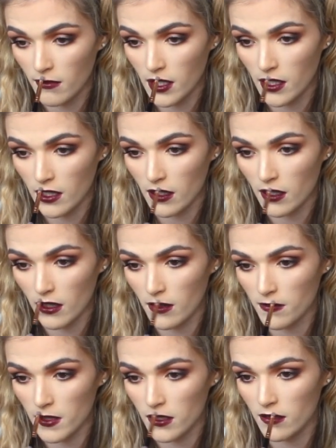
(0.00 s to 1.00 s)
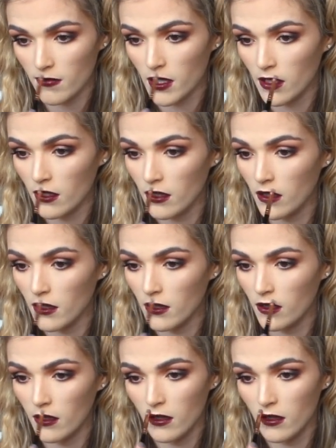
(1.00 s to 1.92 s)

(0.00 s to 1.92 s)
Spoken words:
my Cupid's bow.